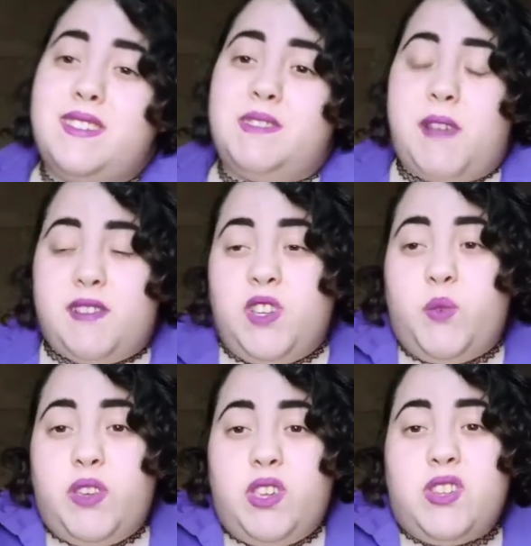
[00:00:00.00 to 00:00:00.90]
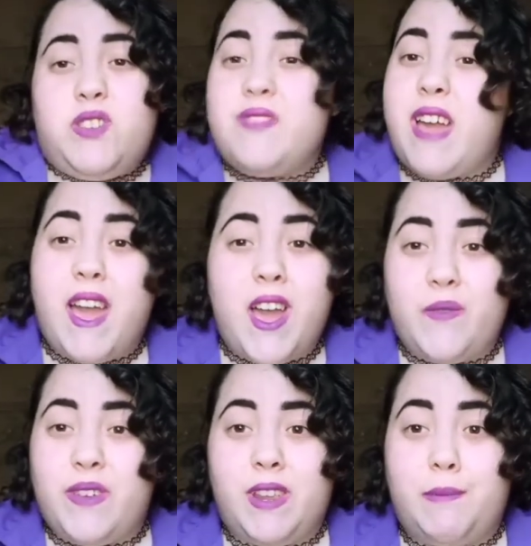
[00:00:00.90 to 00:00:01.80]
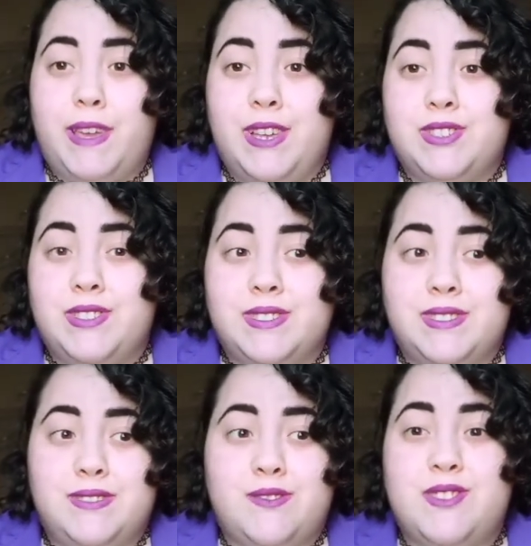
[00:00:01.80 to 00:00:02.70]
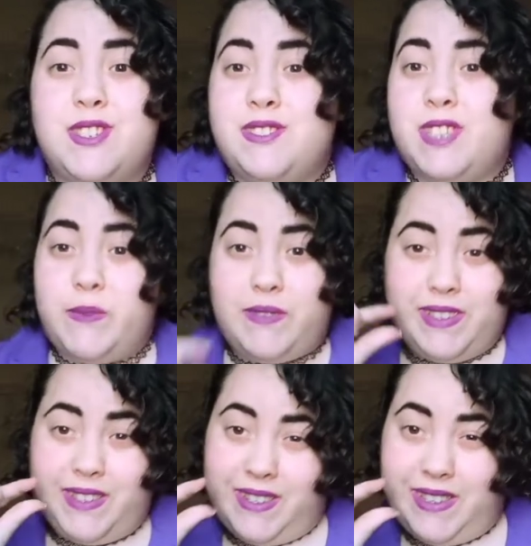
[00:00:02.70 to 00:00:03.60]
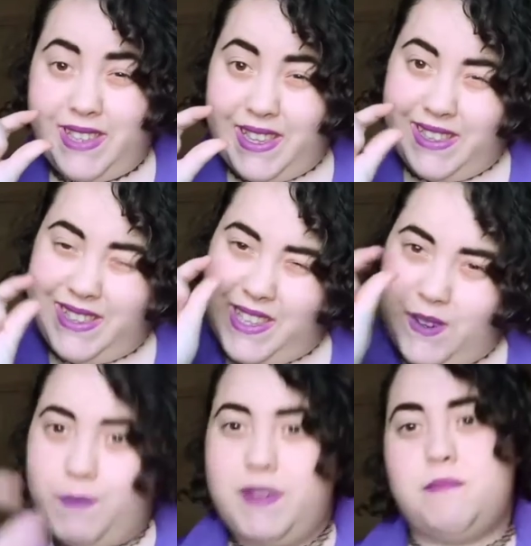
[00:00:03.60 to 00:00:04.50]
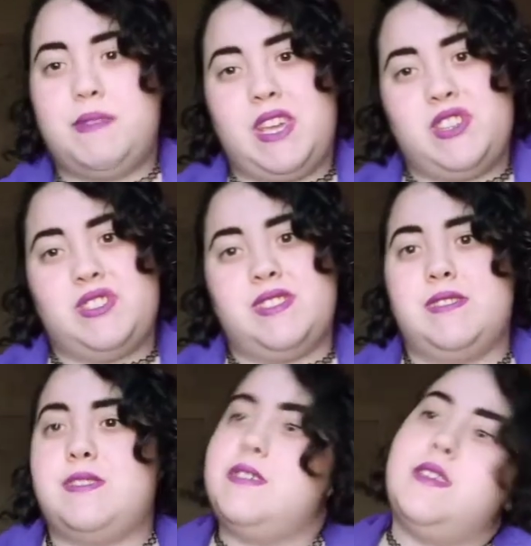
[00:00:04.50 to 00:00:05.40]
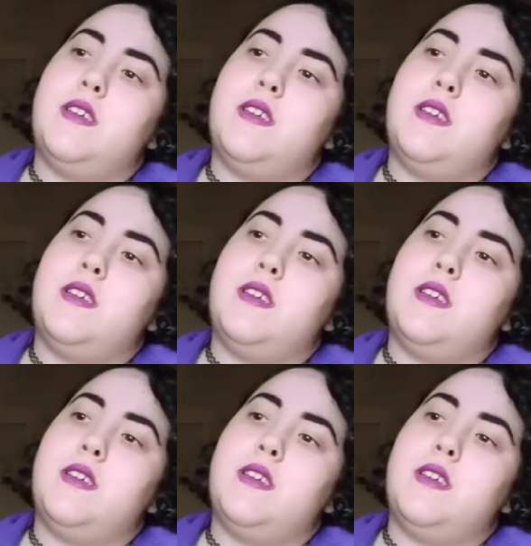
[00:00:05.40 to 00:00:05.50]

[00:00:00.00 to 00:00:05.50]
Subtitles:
especially when you don't have any patience or just even a little bit of patience.